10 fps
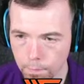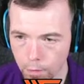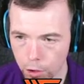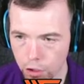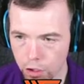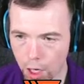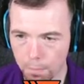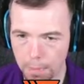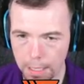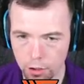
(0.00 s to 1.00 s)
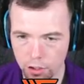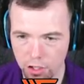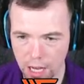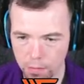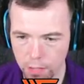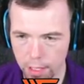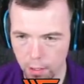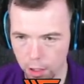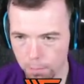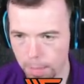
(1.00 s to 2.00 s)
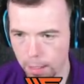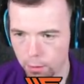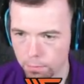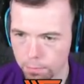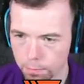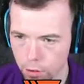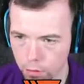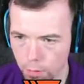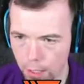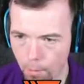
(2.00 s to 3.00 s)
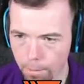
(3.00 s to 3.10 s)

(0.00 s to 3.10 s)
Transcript: Good stop, mate. Just stands there like a melon as well.